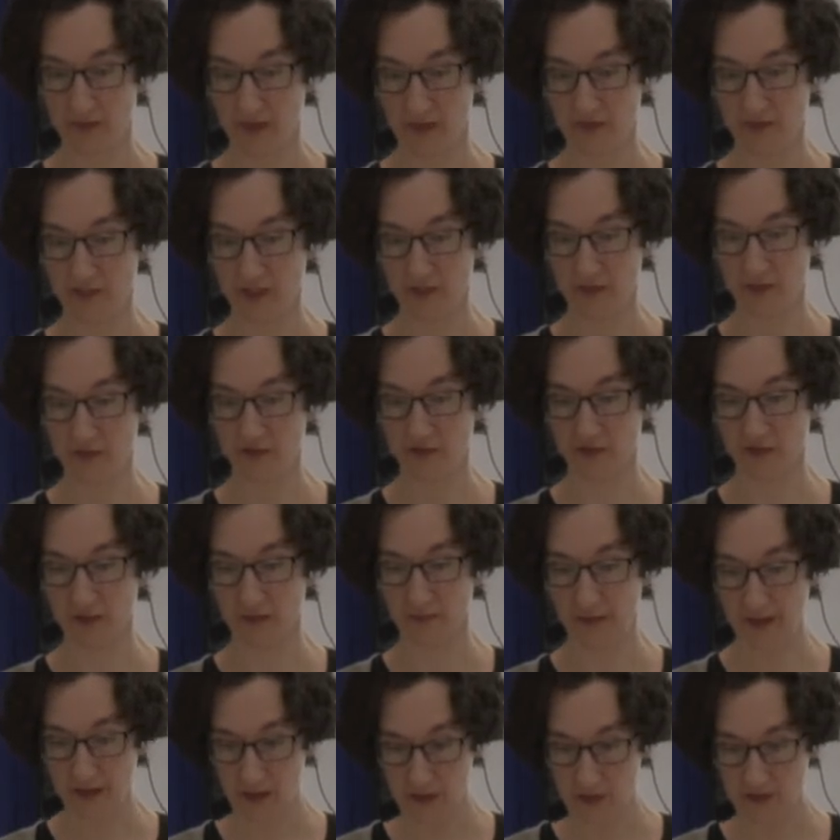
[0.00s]
Because here's the
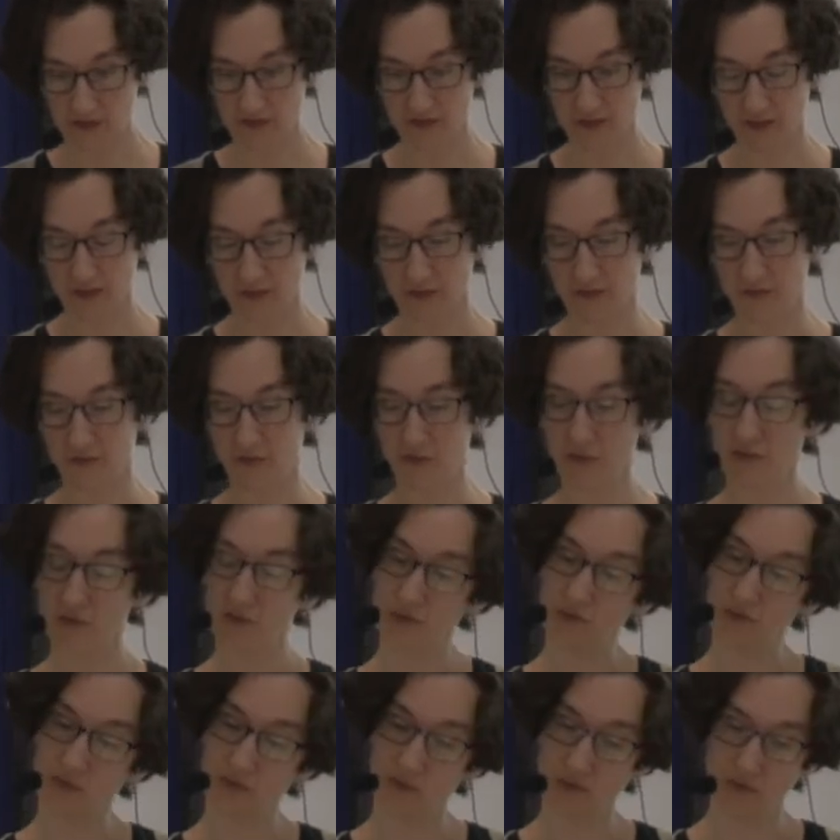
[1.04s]
comparison
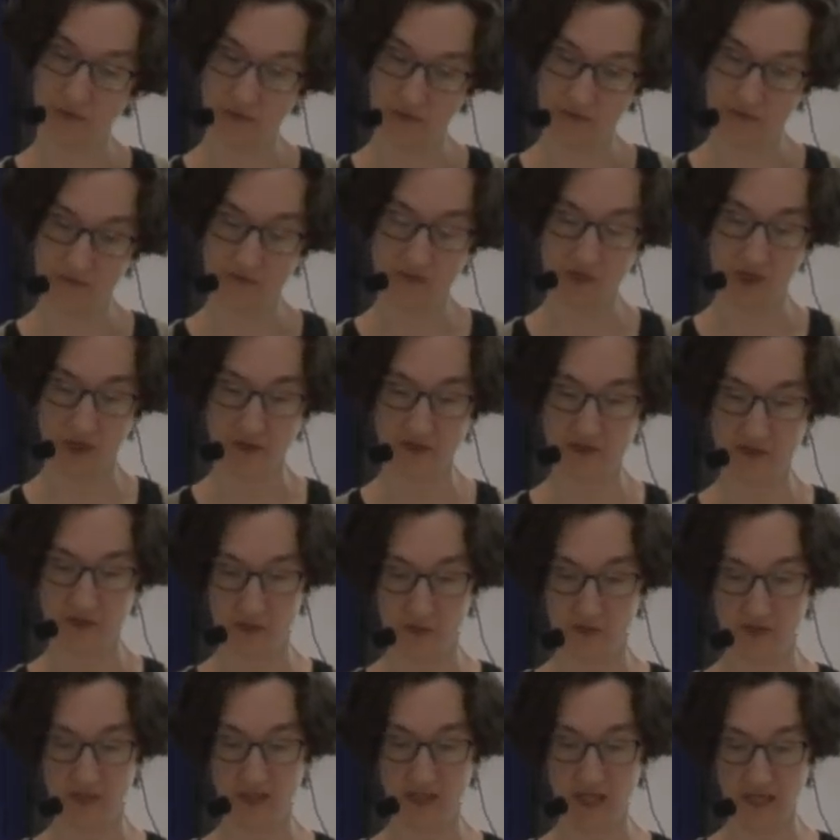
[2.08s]
to just
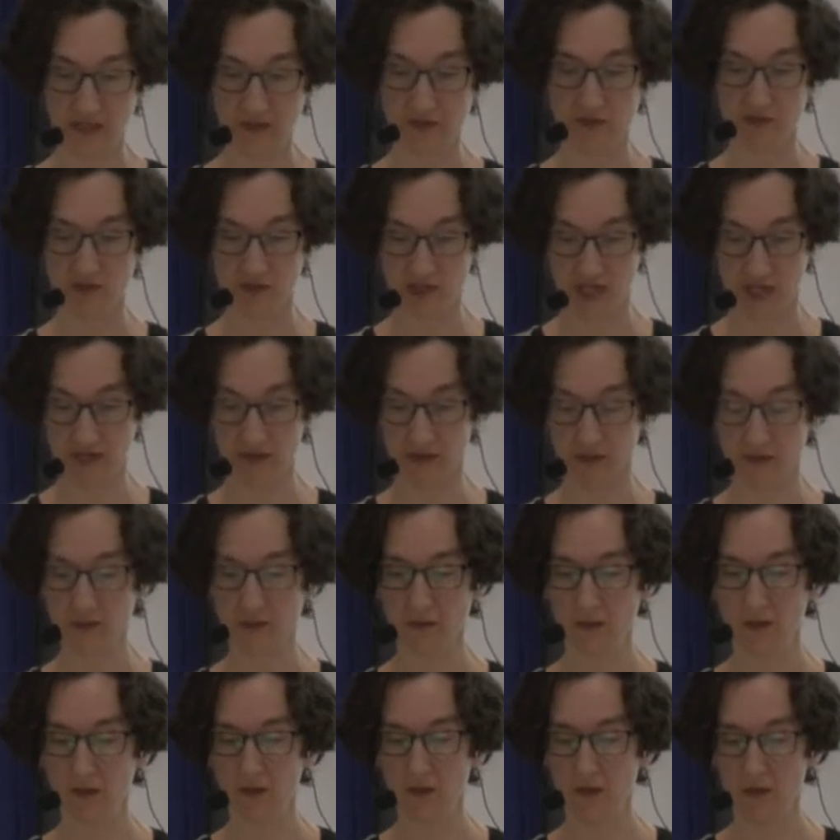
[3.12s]
using English data,
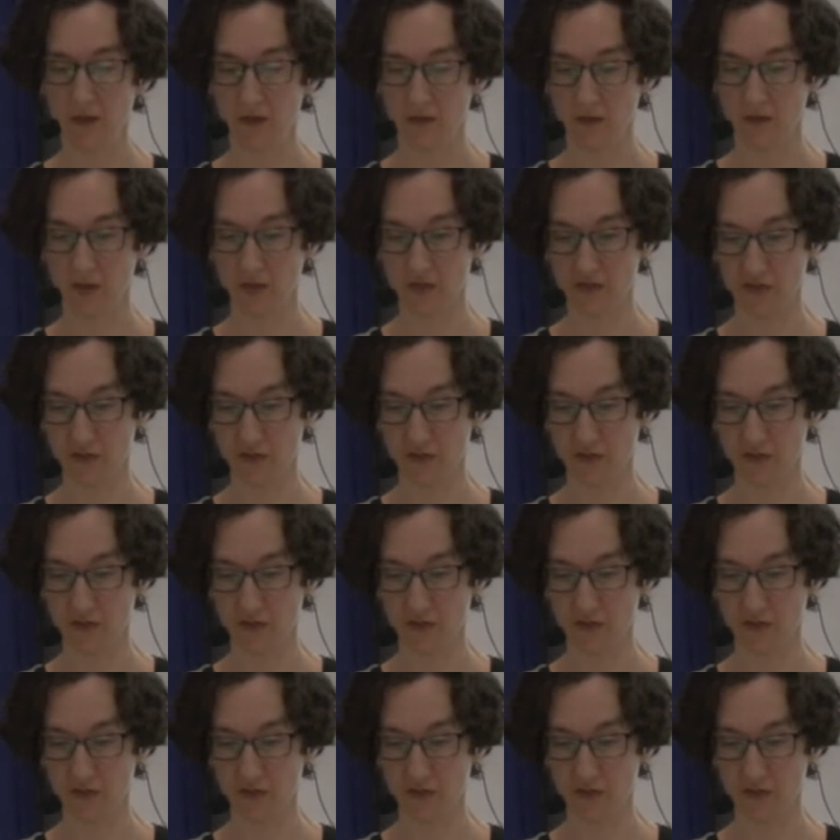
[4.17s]
right?